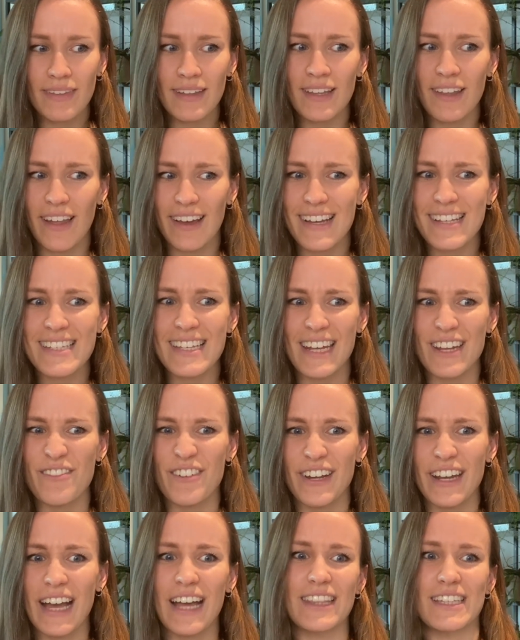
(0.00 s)
Like I said, I've
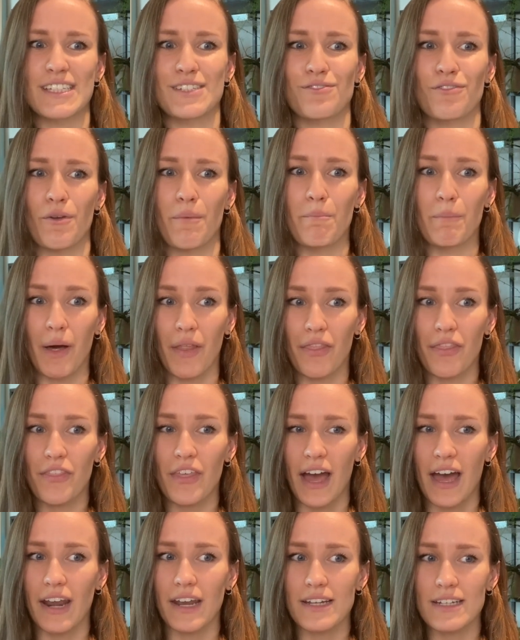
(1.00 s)
only had this for a month
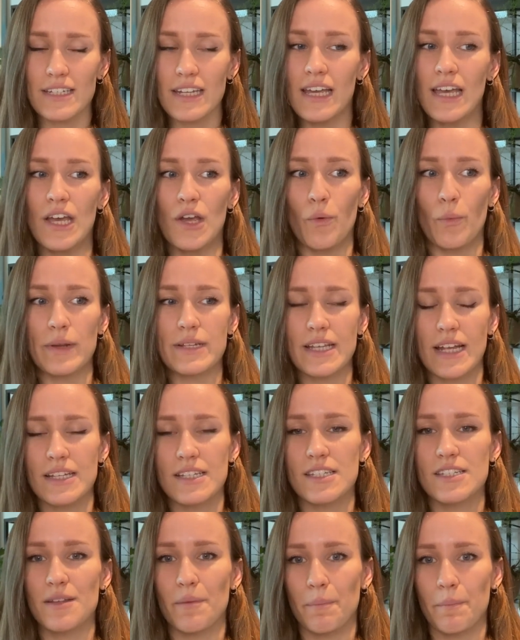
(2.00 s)
and we tend
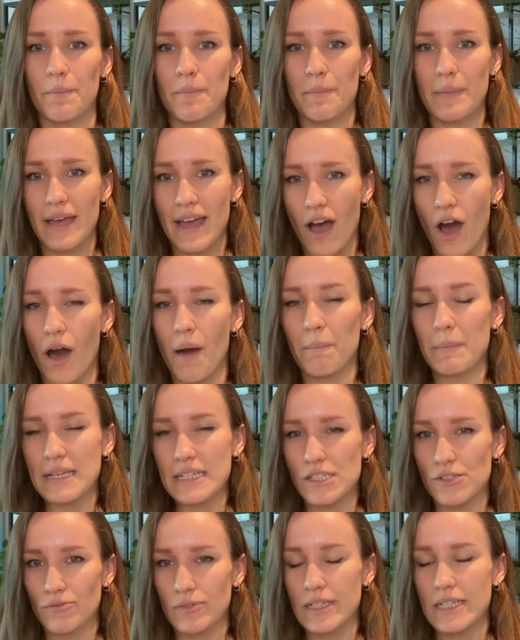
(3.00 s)
to submit our
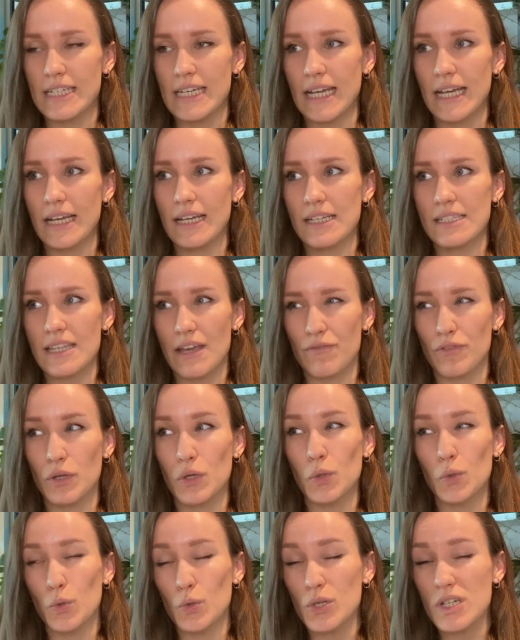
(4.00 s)
meter readings every
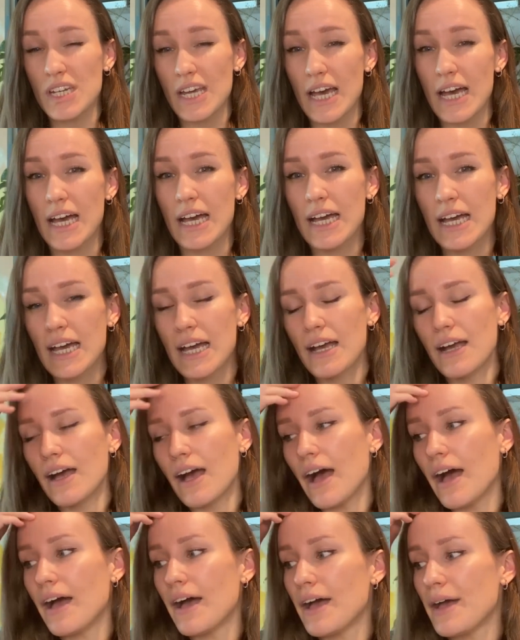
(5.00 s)
quarter.
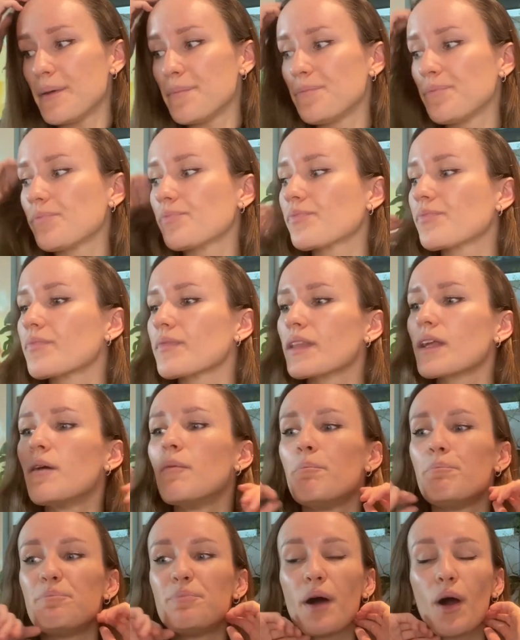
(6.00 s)

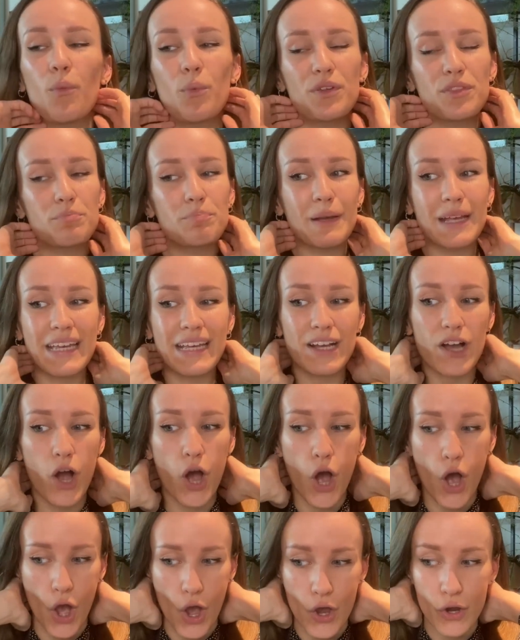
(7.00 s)
But with being at
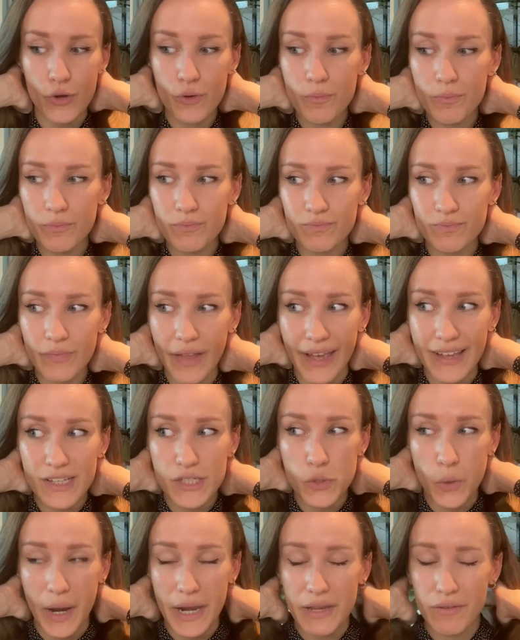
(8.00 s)
home like
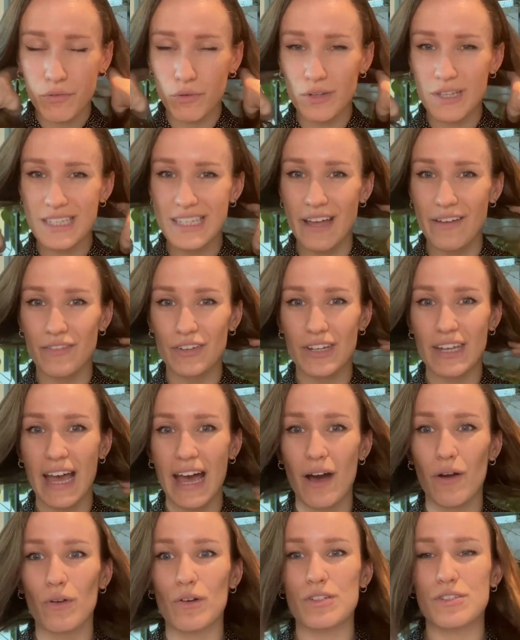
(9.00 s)
24/7
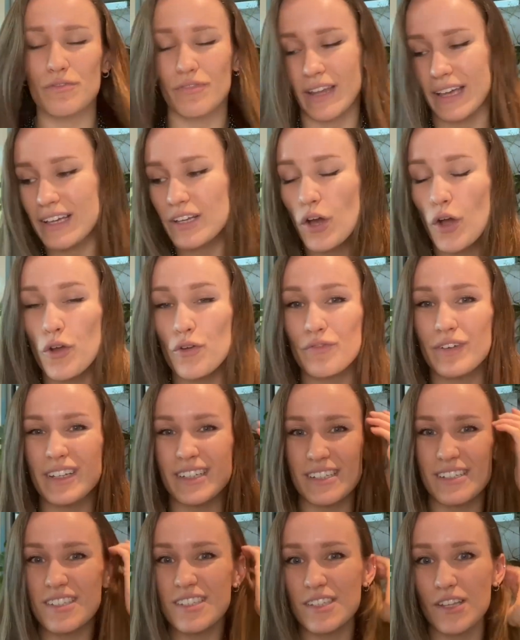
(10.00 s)
now because of like COVID
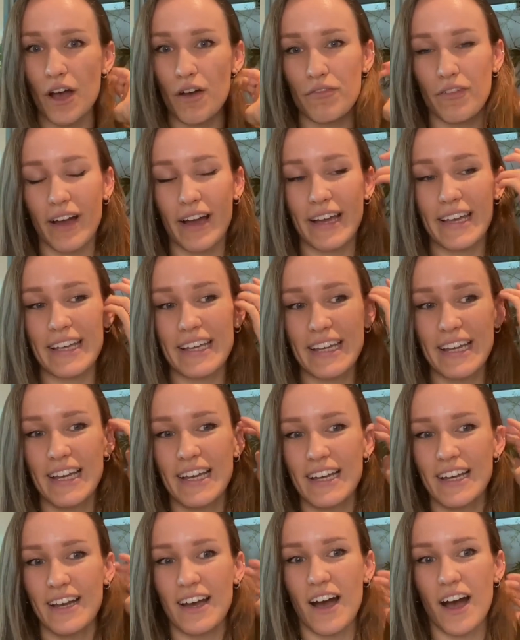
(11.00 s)
and stuff,
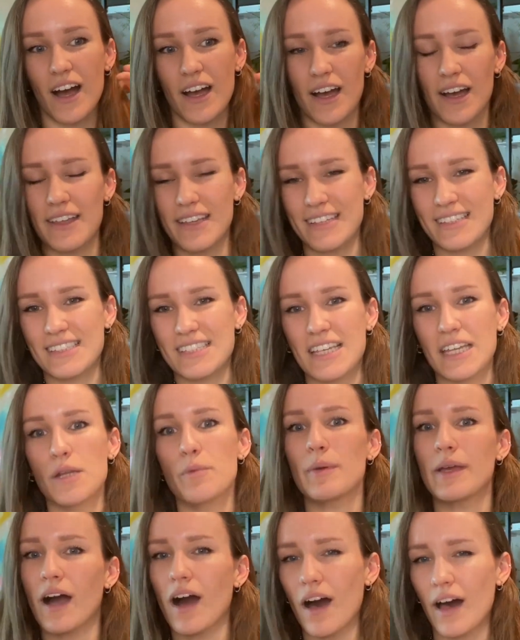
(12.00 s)
it's going to
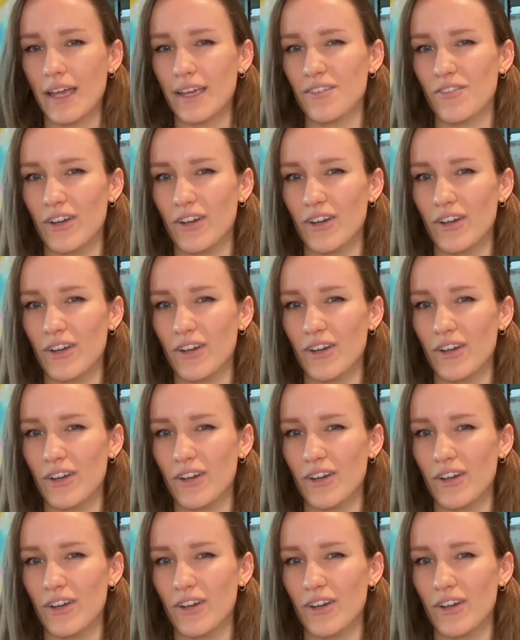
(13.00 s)
be higher